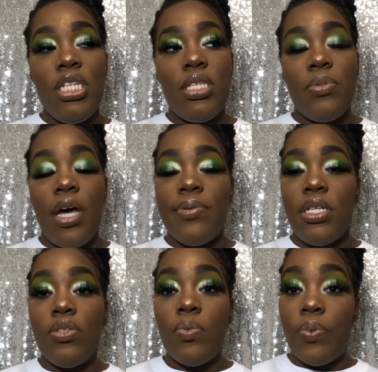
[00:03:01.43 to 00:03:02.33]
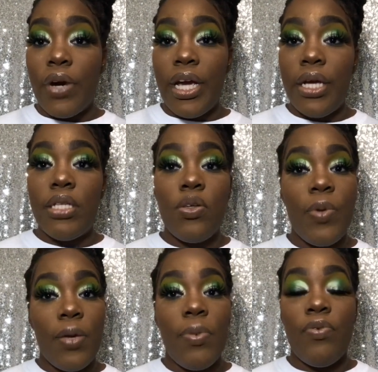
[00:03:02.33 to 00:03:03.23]
sometimes a little break so
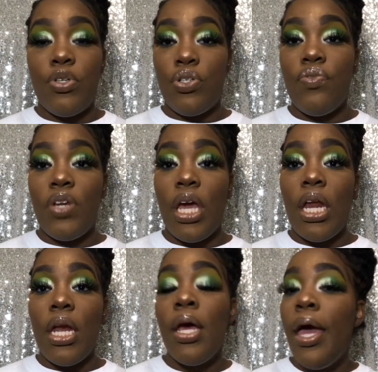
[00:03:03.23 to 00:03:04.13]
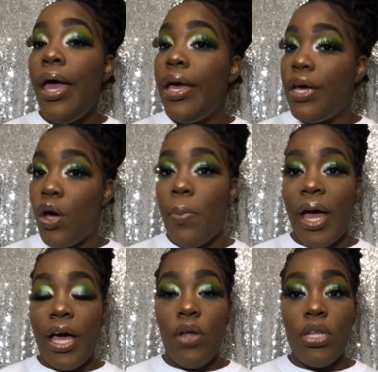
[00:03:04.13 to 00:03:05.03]
we can be rejuvenated and go
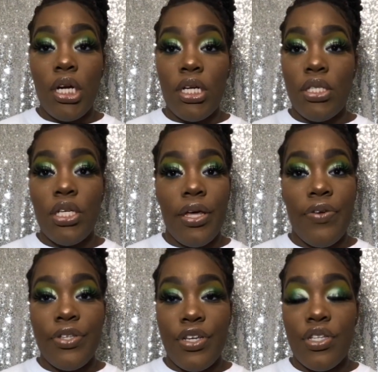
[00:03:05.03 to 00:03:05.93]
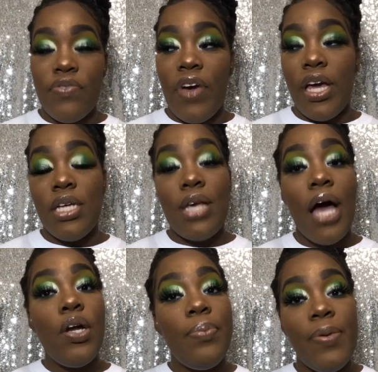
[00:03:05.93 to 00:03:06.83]
back out there and to continue to fight. Because I
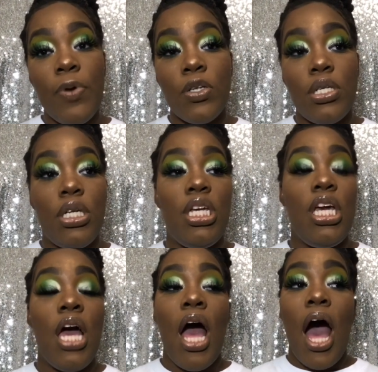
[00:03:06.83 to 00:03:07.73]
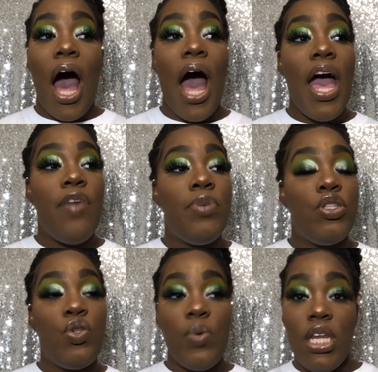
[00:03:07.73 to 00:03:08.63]
know me personally, I have been
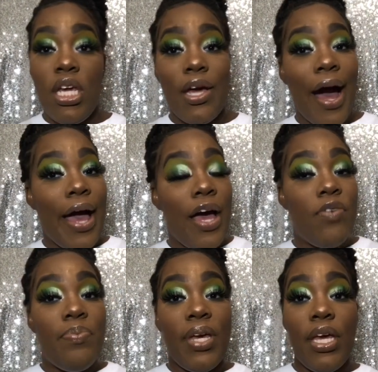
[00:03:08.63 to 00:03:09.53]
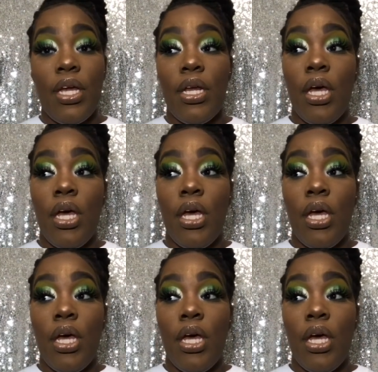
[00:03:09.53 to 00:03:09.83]
tweeting, I have been